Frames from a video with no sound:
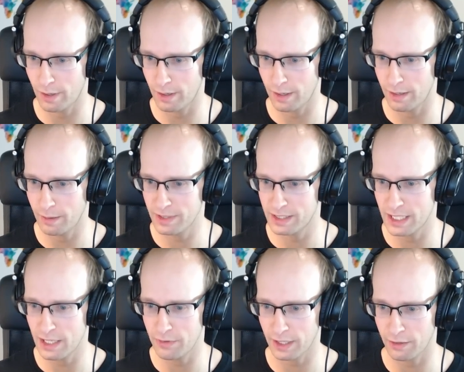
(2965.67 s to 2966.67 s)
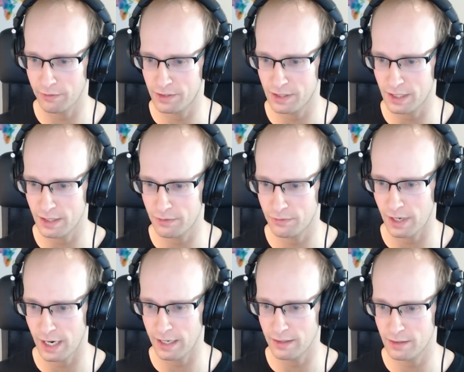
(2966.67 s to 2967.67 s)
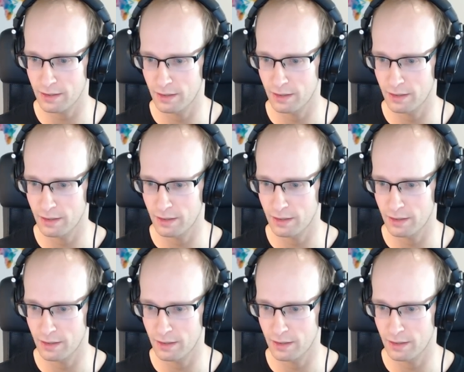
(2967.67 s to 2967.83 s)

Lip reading: Let me see if I can find